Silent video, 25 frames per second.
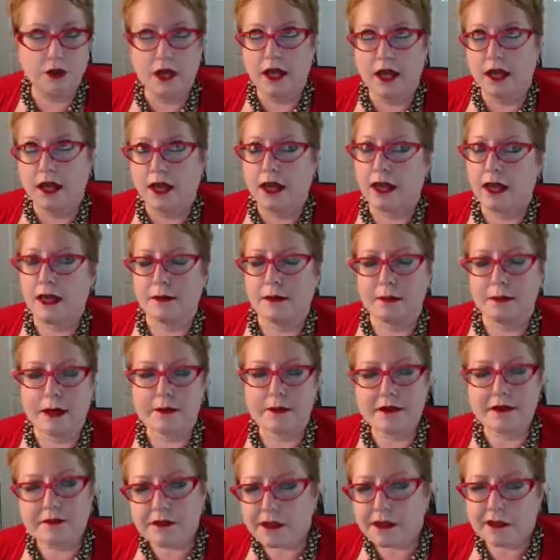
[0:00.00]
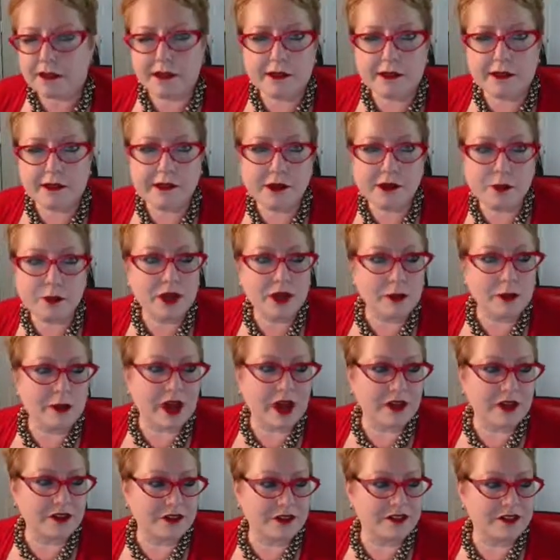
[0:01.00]
and maybe even a little bit
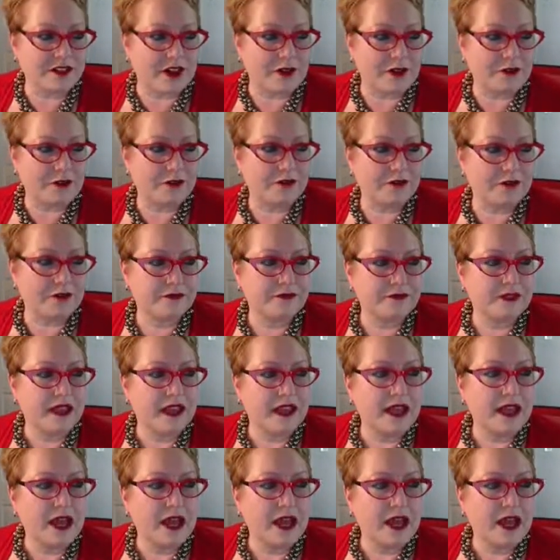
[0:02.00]
about yourself.